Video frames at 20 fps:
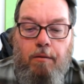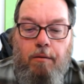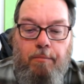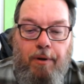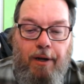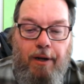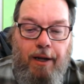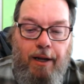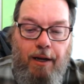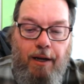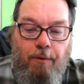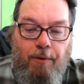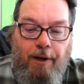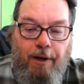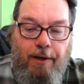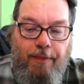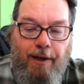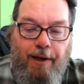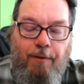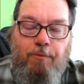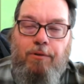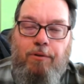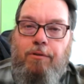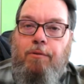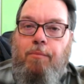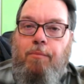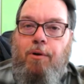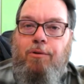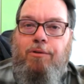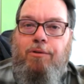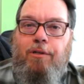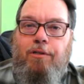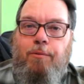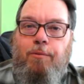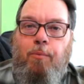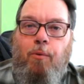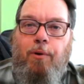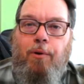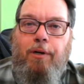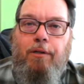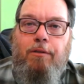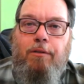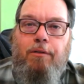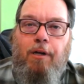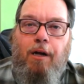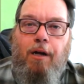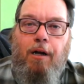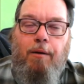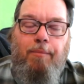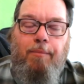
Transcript: but anyway, that was the most disappointing stop.